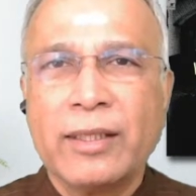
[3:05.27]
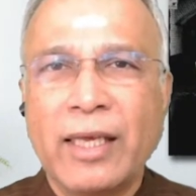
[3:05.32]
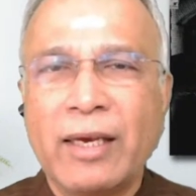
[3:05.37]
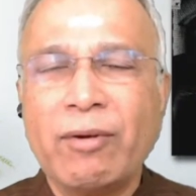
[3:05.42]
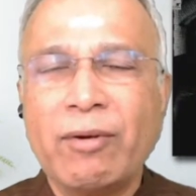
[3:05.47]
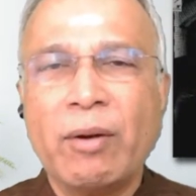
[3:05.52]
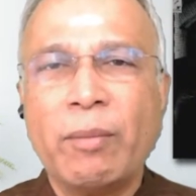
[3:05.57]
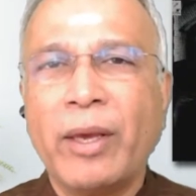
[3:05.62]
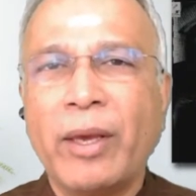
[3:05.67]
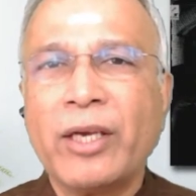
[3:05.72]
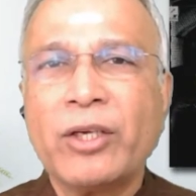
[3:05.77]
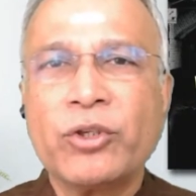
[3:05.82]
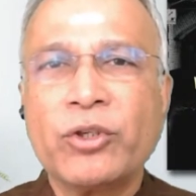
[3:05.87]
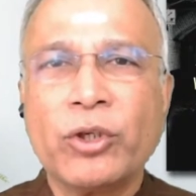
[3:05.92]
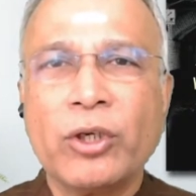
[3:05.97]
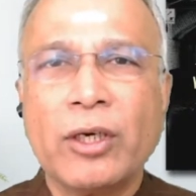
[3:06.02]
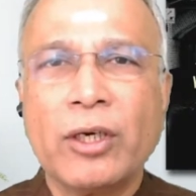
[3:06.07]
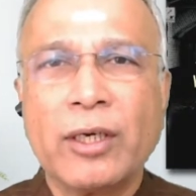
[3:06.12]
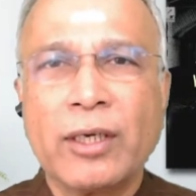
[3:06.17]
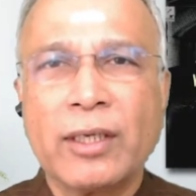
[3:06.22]
they will make
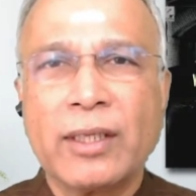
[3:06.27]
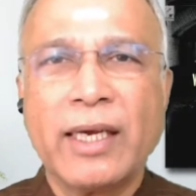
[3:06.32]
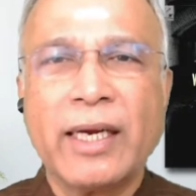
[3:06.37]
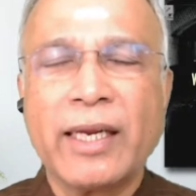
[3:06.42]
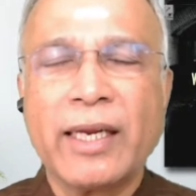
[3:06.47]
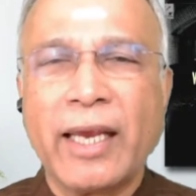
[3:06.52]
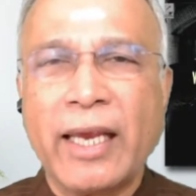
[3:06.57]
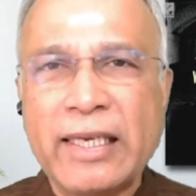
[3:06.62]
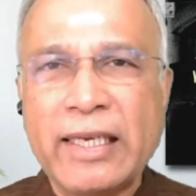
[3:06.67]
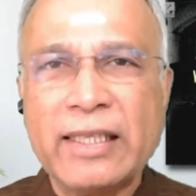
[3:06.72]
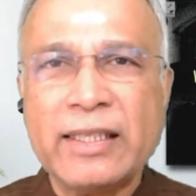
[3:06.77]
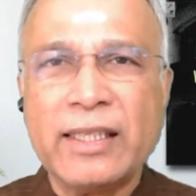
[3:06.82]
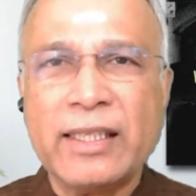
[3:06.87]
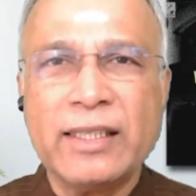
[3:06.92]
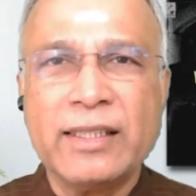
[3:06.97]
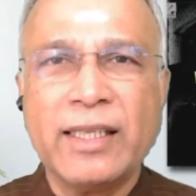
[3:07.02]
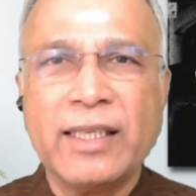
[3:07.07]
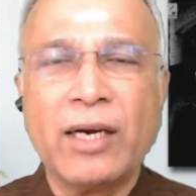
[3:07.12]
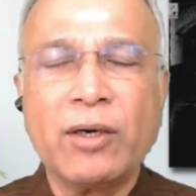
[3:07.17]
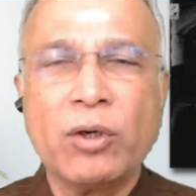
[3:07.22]
sure that
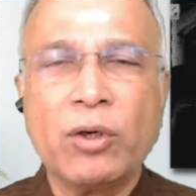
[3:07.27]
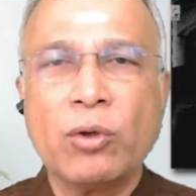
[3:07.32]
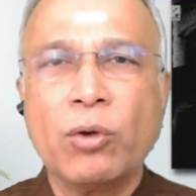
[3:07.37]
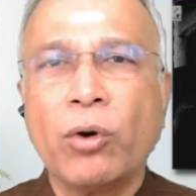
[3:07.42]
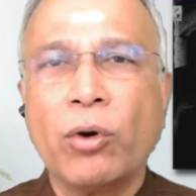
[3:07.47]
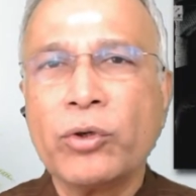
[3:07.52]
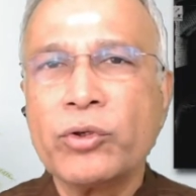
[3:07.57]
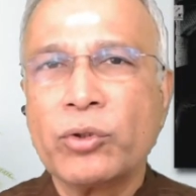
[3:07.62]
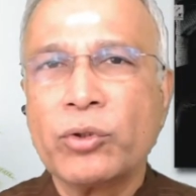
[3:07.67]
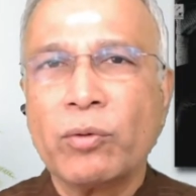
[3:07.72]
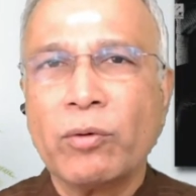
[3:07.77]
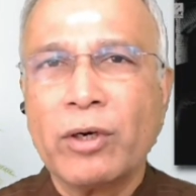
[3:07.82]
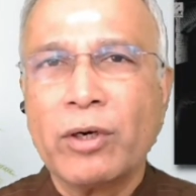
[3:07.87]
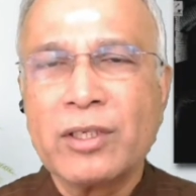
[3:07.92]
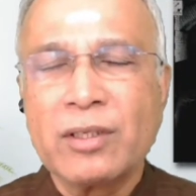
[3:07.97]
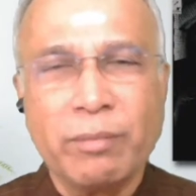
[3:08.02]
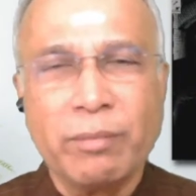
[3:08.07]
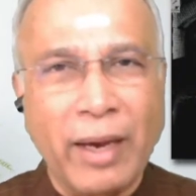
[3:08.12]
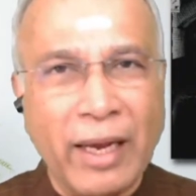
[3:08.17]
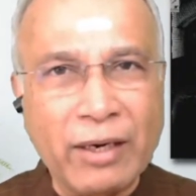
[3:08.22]
anything that goes
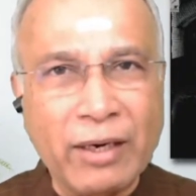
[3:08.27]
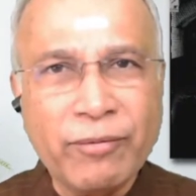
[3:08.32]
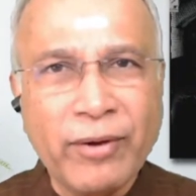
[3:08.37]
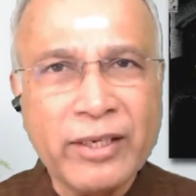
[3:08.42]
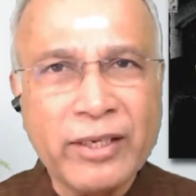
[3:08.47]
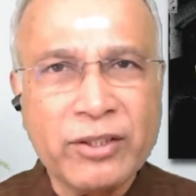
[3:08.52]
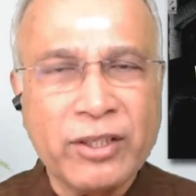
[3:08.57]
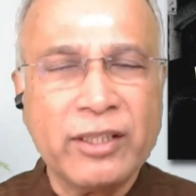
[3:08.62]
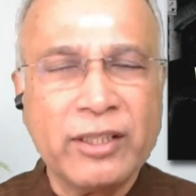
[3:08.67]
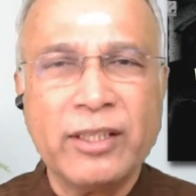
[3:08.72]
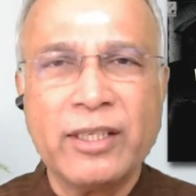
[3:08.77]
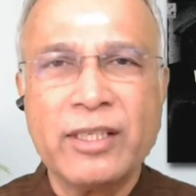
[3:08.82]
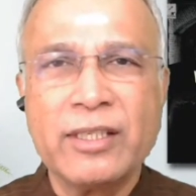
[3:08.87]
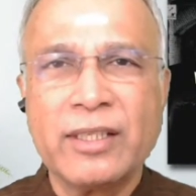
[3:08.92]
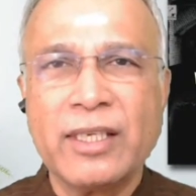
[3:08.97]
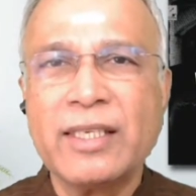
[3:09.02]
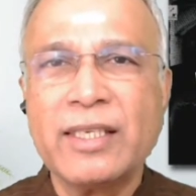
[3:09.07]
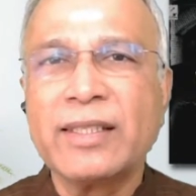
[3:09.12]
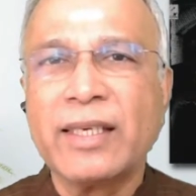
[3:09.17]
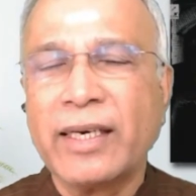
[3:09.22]
towards manufacturing these
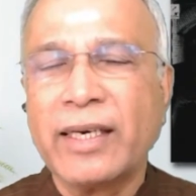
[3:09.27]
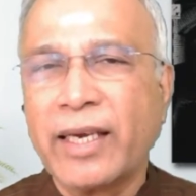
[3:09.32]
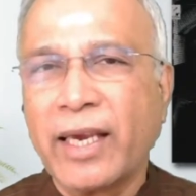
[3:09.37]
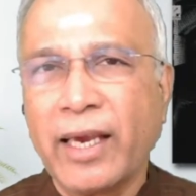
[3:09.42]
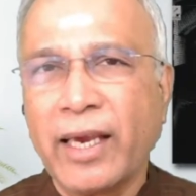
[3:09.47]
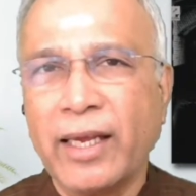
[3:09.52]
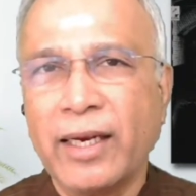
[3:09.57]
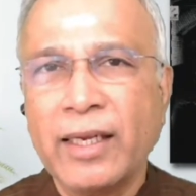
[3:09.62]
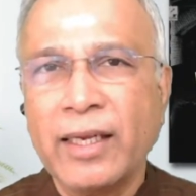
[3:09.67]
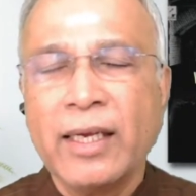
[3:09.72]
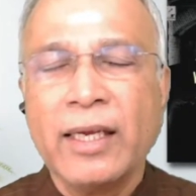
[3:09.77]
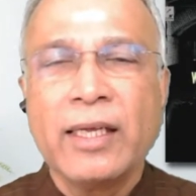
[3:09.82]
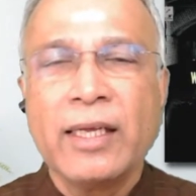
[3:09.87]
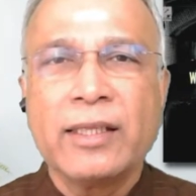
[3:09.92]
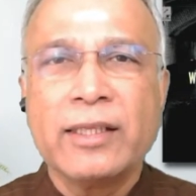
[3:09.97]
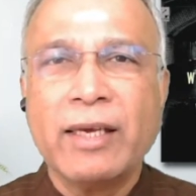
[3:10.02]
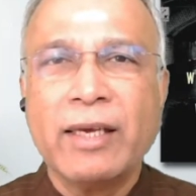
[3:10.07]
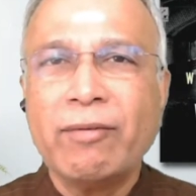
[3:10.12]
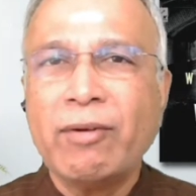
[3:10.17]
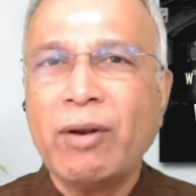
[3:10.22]
things, again,
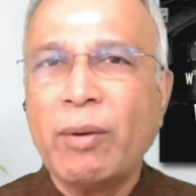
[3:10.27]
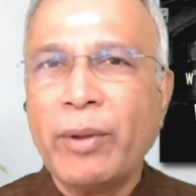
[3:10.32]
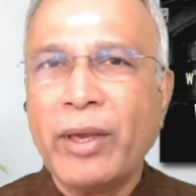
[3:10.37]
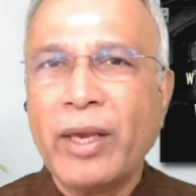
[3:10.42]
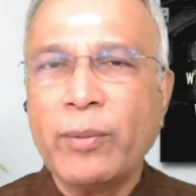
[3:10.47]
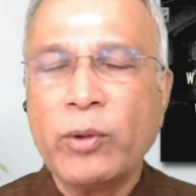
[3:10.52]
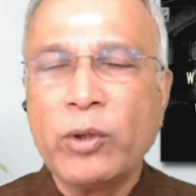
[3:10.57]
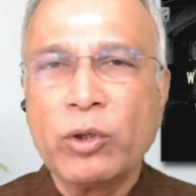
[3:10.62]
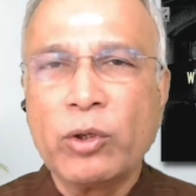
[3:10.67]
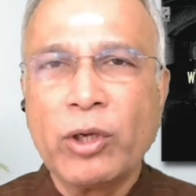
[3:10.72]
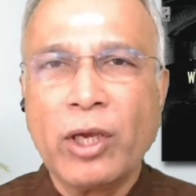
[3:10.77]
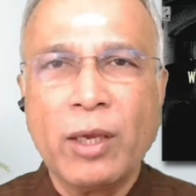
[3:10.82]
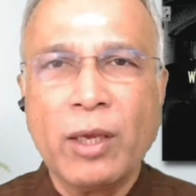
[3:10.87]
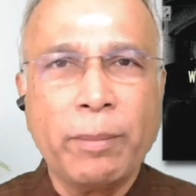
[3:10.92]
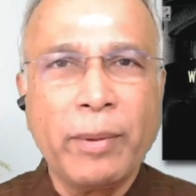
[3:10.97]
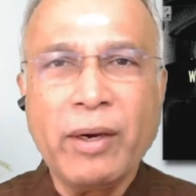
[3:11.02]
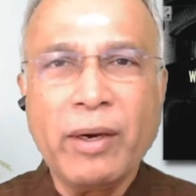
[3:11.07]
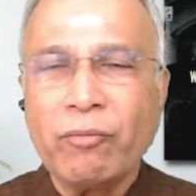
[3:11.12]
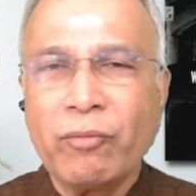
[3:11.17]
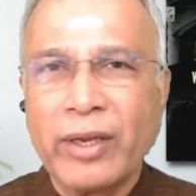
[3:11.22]
they will be able to keep
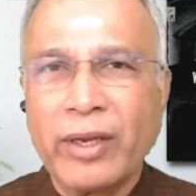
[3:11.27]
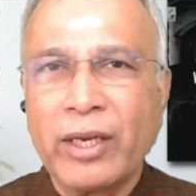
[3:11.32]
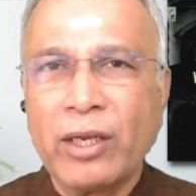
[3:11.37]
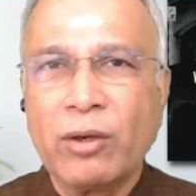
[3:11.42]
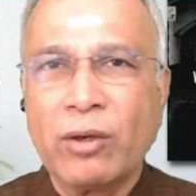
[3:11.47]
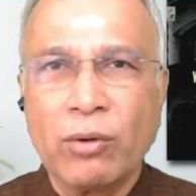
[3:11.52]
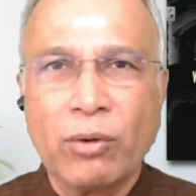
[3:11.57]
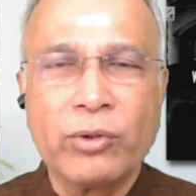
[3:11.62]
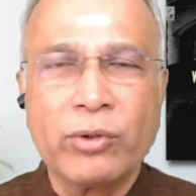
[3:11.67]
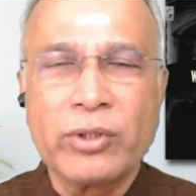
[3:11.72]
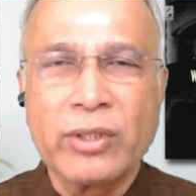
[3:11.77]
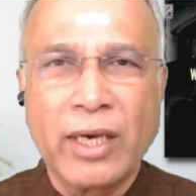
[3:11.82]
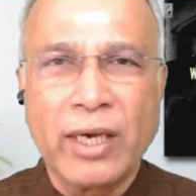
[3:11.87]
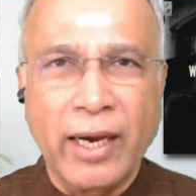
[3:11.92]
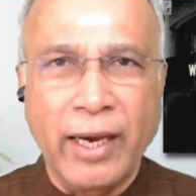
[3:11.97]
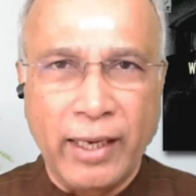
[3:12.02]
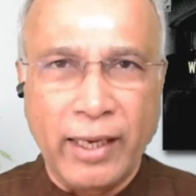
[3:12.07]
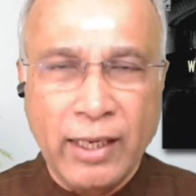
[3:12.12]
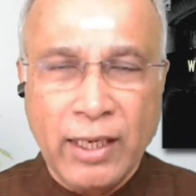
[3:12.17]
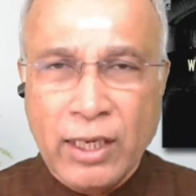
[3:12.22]
a very close
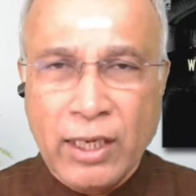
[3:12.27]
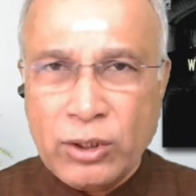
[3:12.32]
eye.